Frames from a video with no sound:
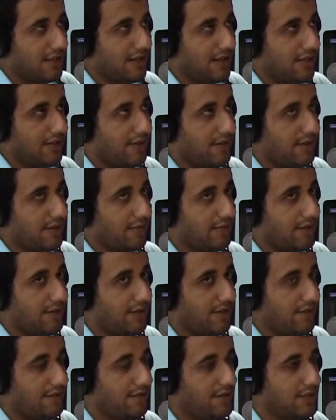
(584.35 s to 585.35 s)
and then I'm
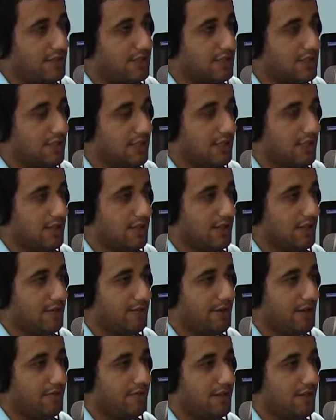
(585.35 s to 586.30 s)
gonna finish and then get my